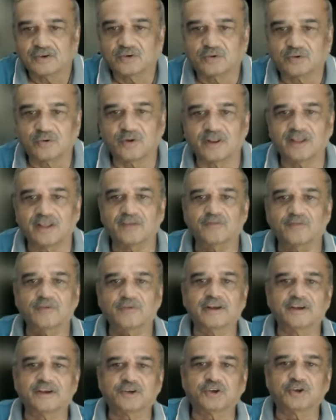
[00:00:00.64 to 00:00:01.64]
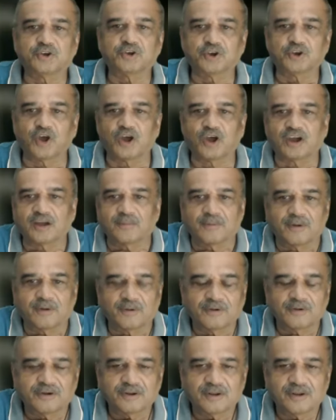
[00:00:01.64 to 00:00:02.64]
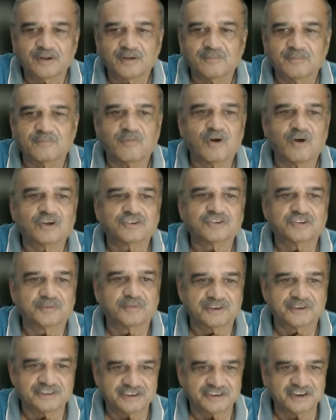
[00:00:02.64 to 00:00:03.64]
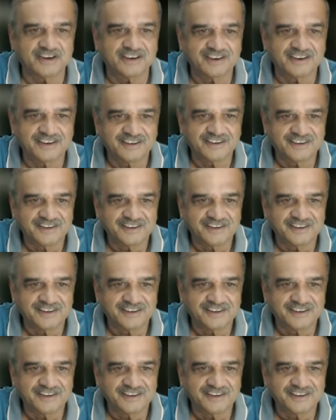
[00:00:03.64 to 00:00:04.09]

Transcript: Today we'll talk about moxibustion,